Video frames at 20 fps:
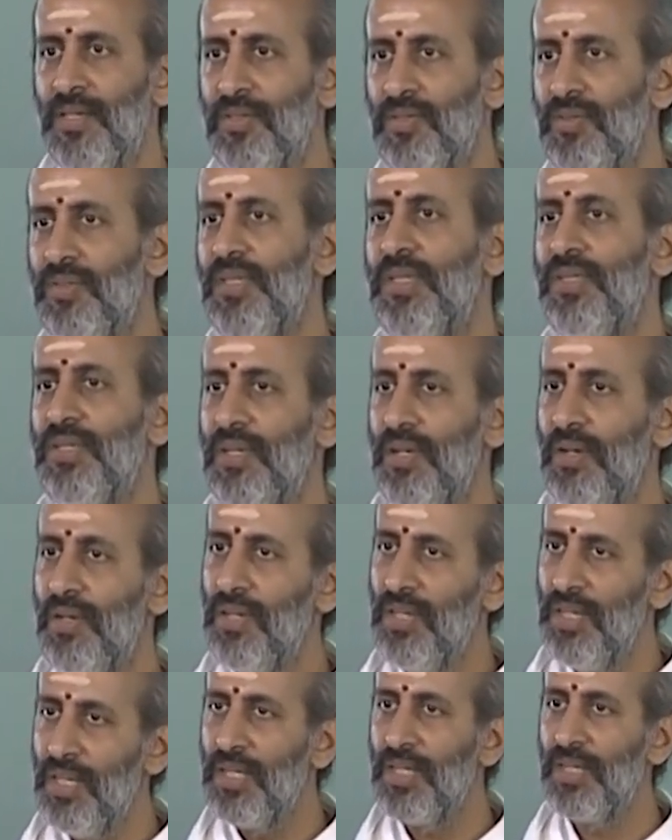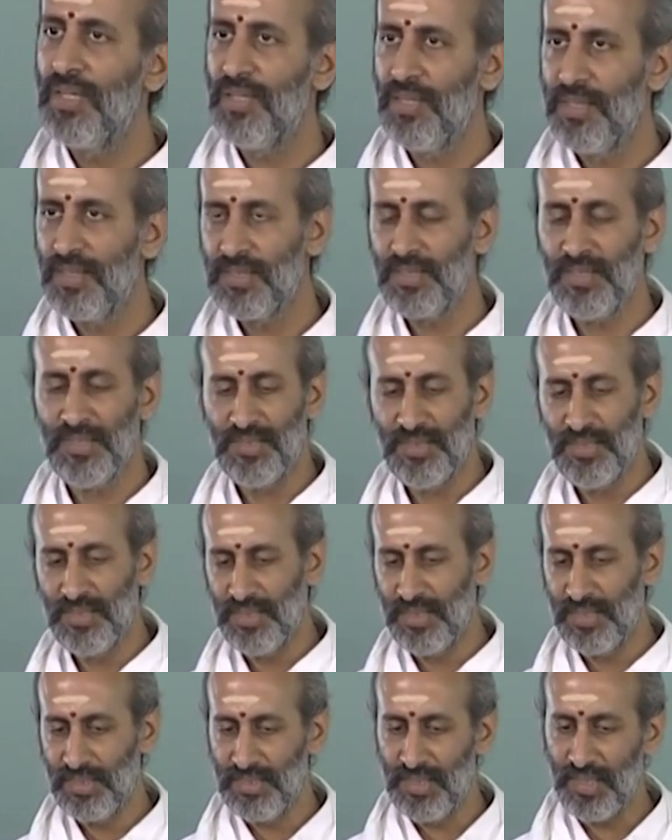So these are all discussed in
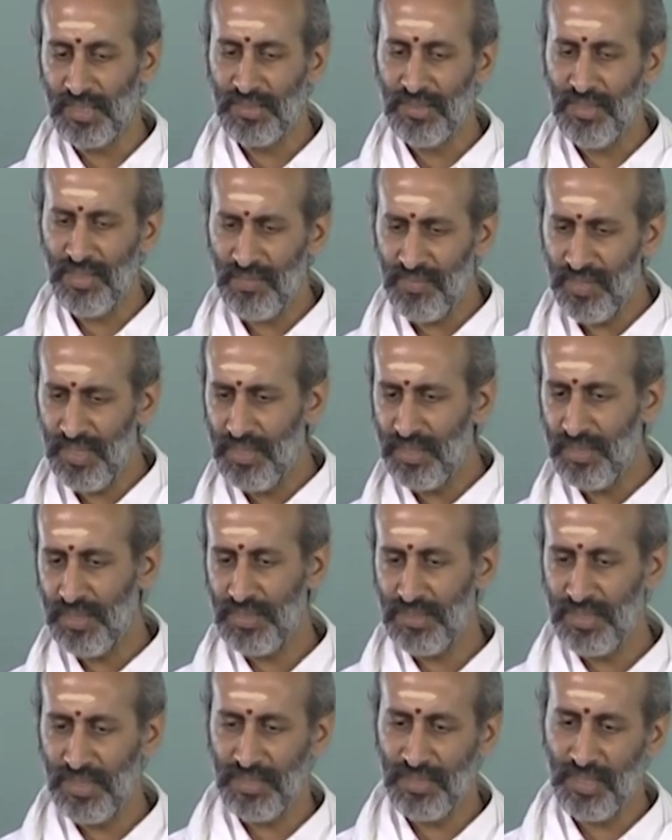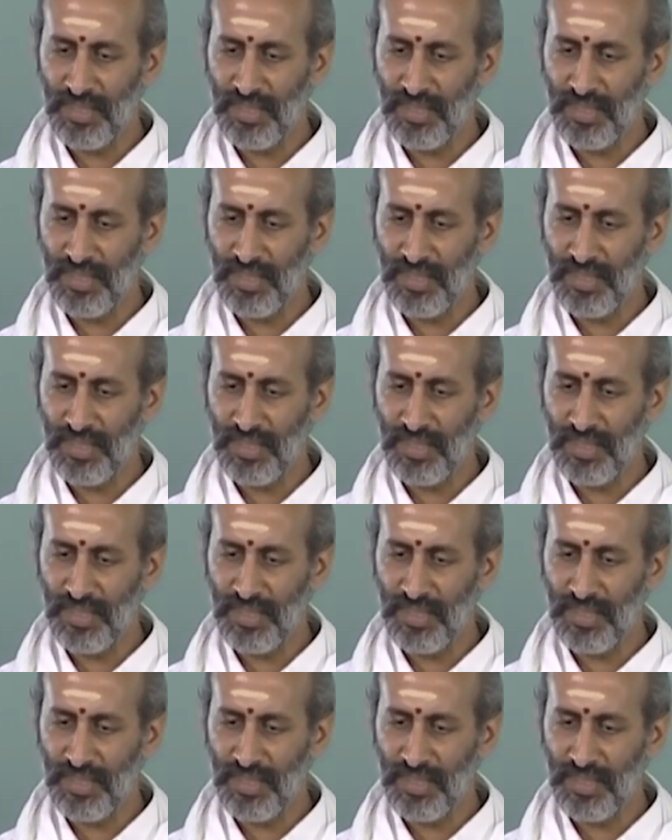these texts. They are very interesting